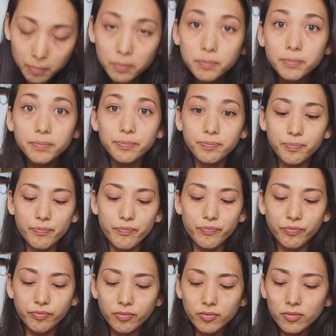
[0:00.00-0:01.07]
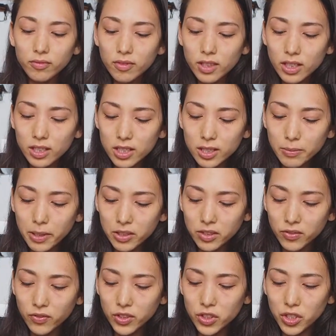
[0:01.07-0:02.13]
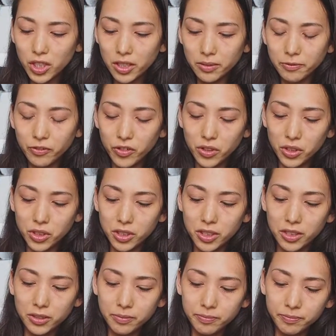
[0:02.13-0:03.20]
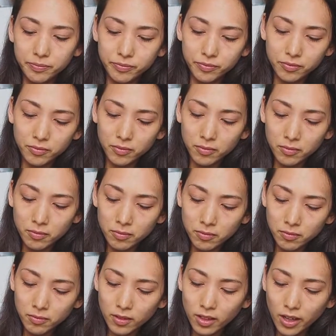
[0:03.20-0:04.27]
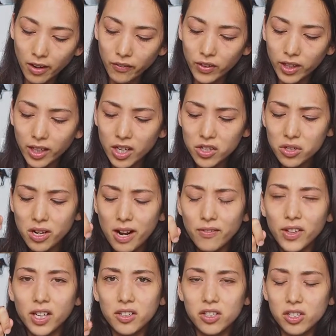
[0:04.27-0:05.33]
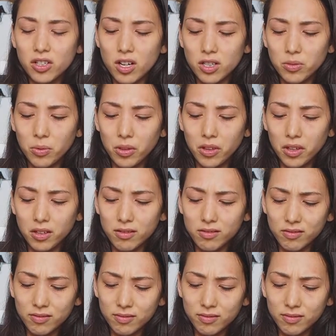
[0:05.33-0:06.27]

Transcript: It smells fishy for sure. I feel like I should have like a sauce with it.